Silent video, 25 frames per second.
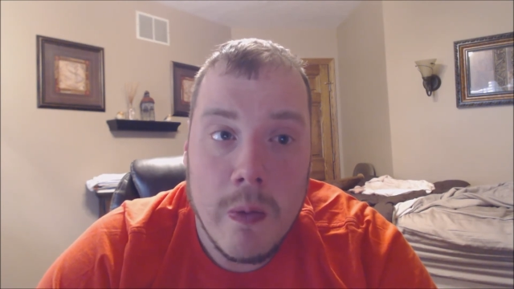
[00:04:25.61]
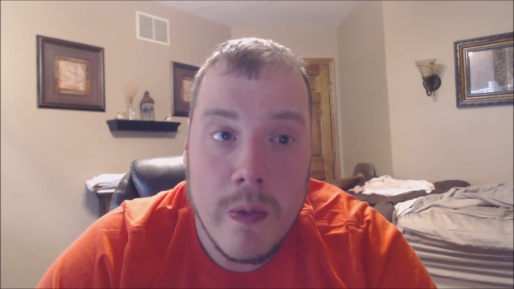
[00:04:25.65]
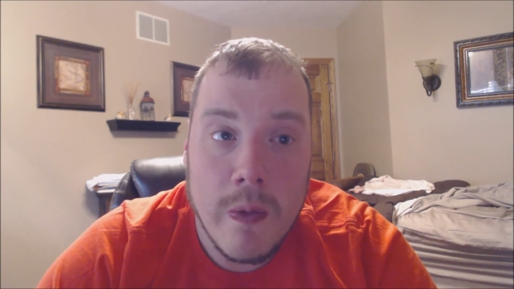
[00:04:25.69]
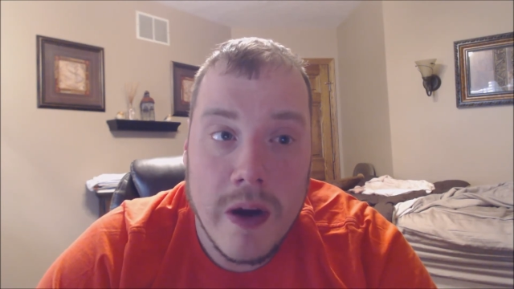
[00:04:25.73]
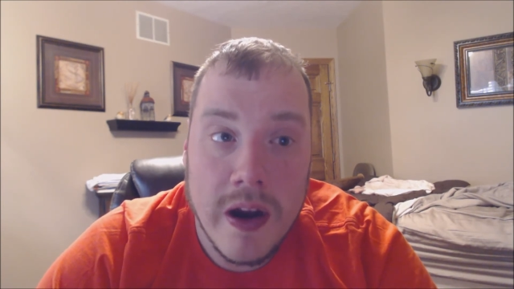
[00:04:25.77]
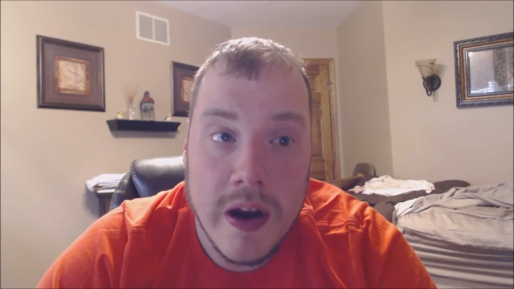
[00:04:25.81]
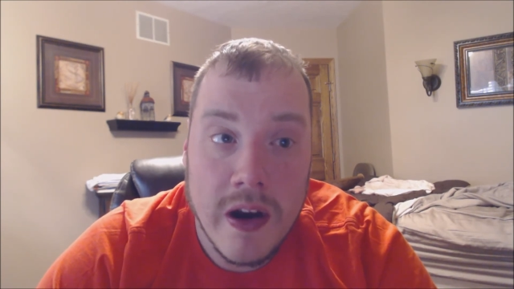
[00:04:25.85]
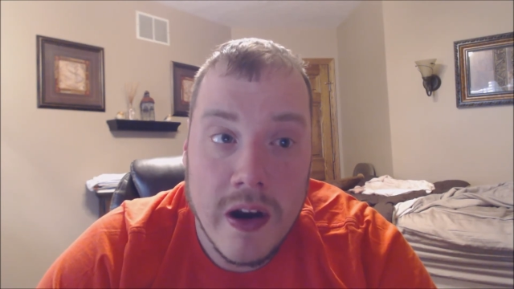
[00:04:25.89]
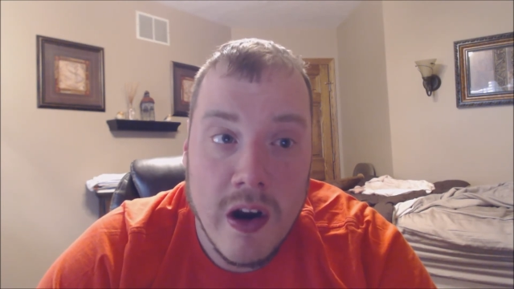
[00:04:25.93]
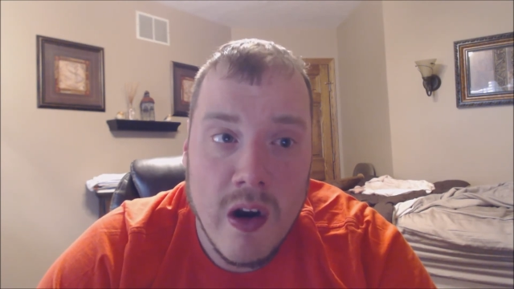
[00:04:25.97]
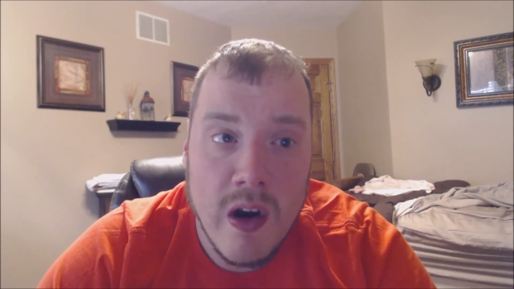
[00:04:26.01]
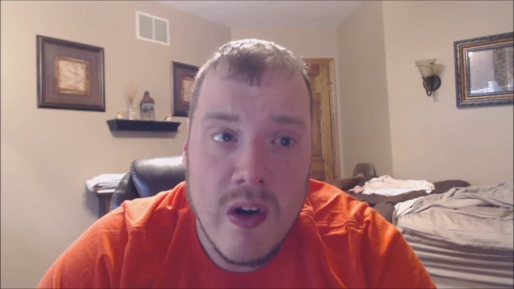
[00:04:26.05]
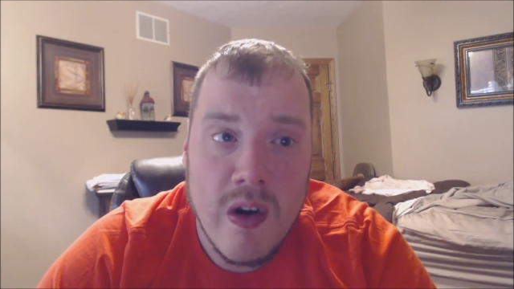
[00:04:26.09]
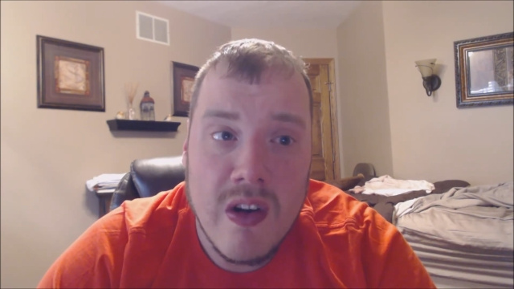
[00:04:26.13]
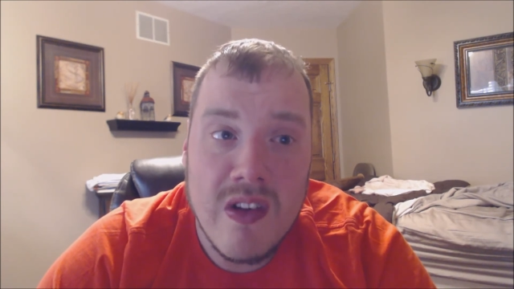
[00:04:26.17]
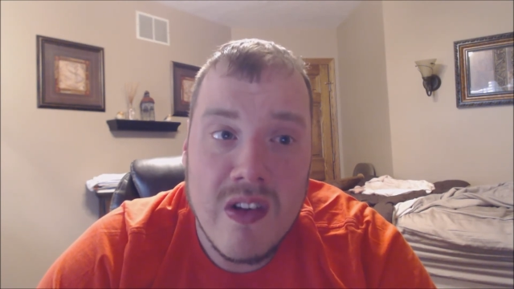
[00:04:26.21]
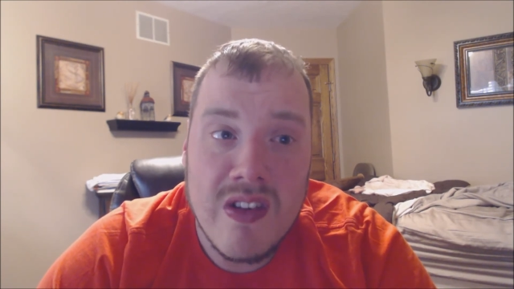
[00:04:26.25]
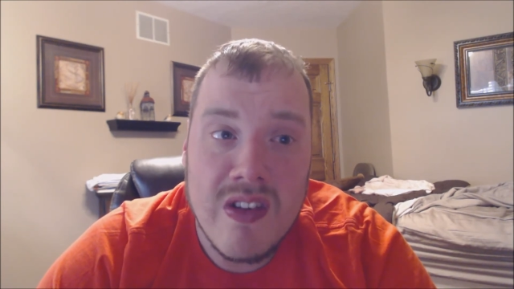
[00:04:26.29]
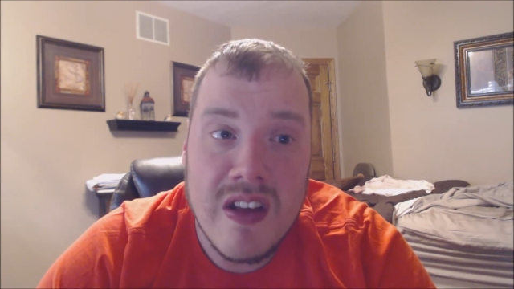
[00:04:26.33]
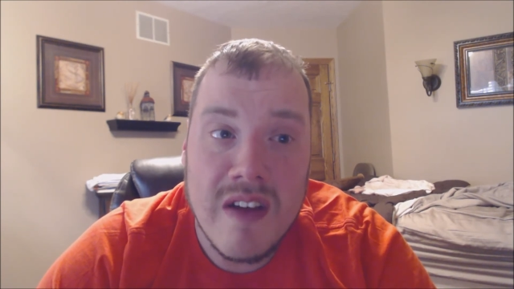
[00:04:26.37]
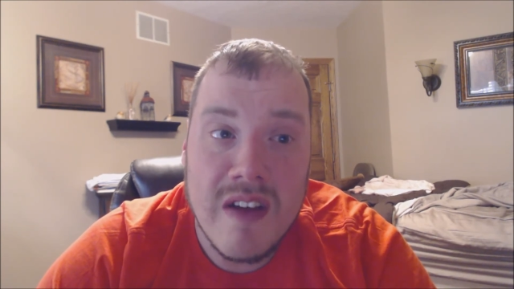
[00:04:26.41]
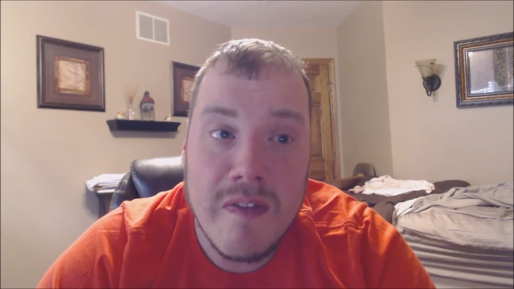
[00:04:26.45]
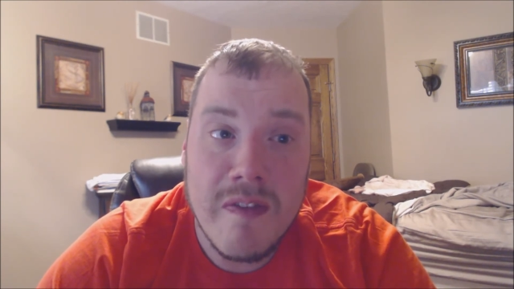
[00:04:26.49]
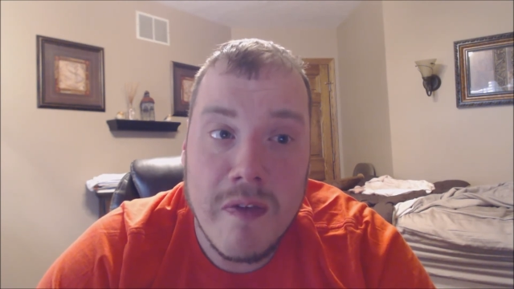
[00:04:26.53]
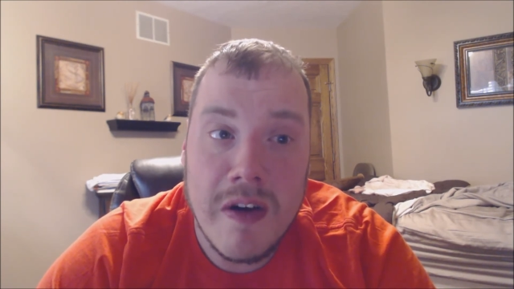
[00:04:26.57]

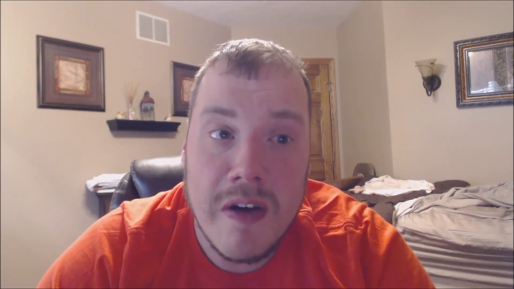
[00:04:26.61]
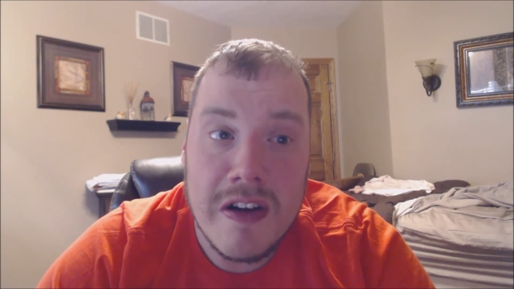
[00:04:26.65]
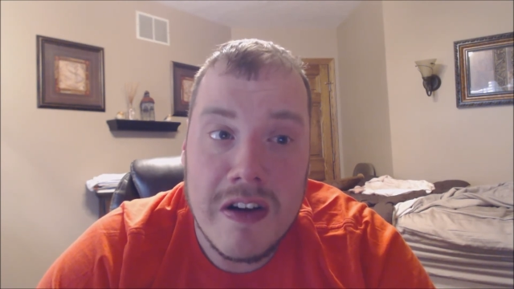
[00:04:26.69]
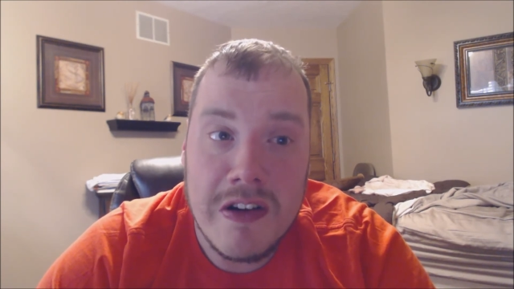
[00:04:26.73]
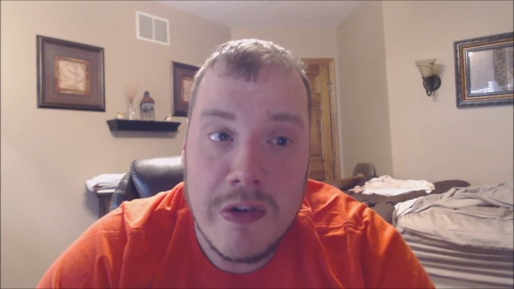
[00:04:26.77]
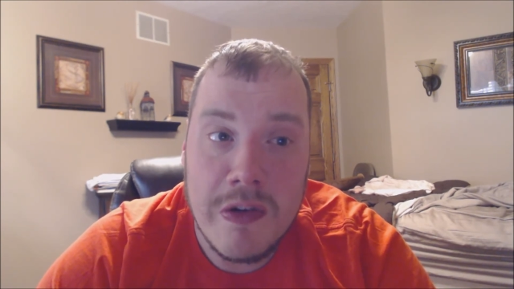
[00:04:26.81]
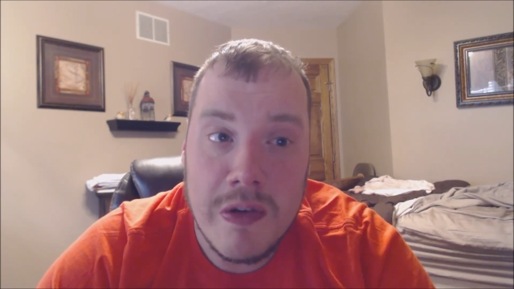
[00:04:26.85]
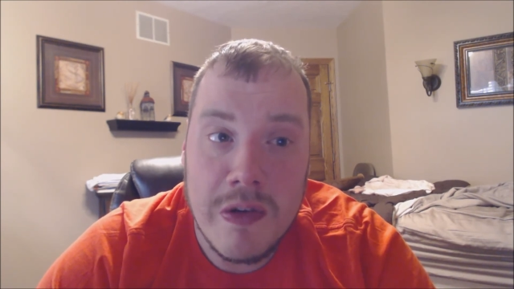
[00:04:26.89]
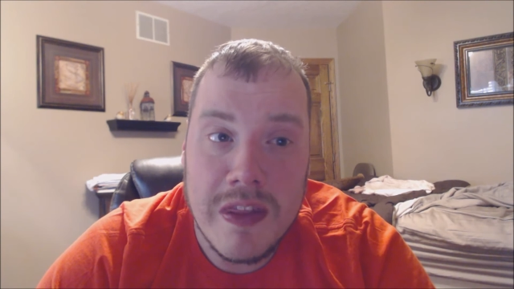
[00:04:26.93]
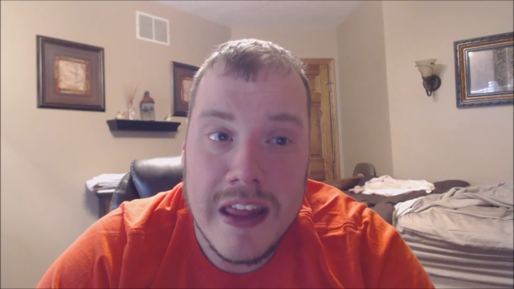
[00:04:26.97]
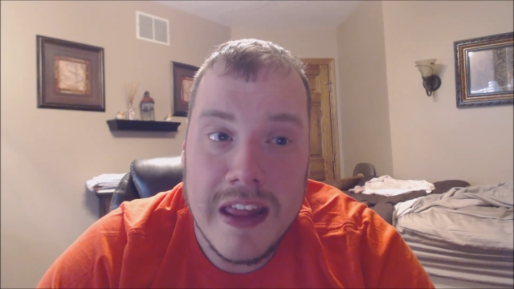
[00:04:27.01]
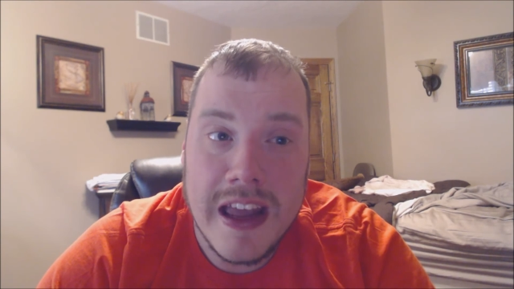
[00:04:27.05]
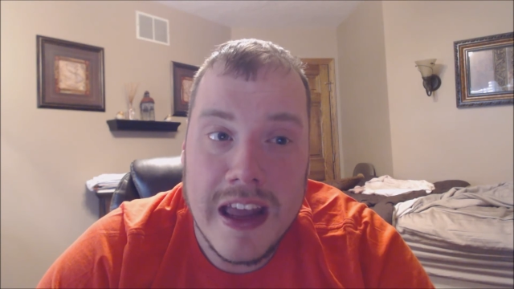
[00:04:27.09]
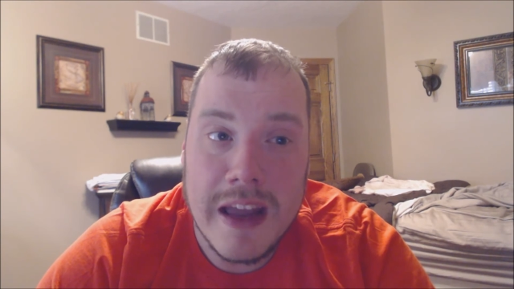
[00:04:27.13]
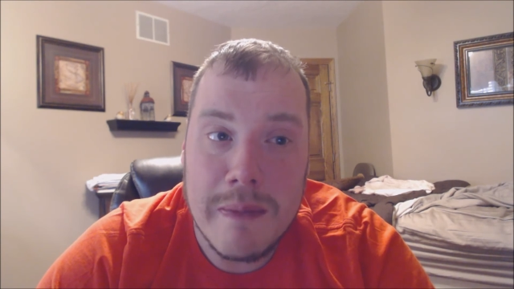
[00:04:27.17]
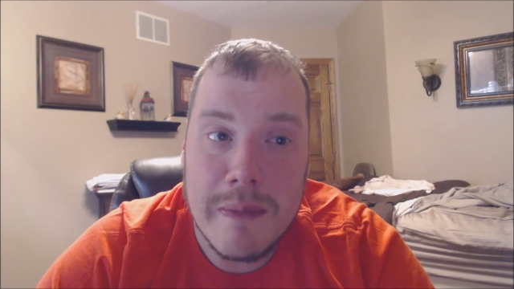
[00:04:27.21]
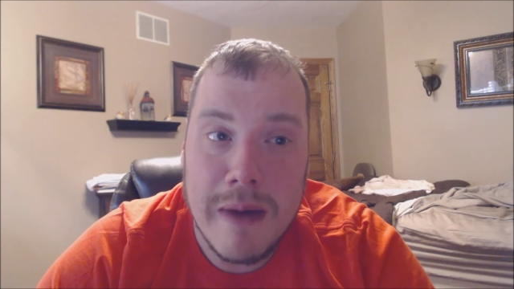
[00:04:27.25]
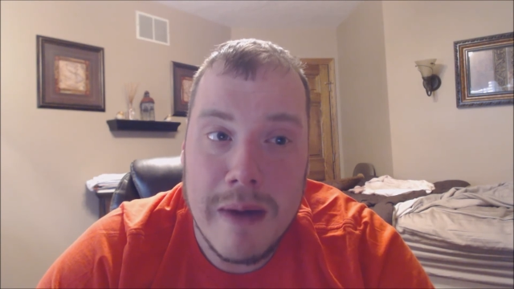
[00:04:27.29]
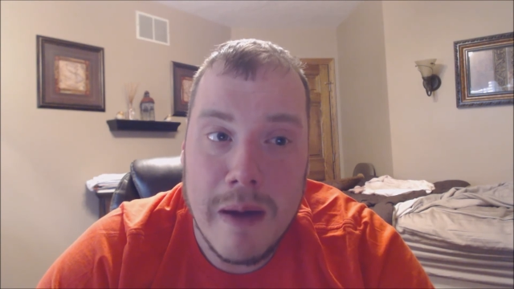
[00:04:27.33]
regardless of what you think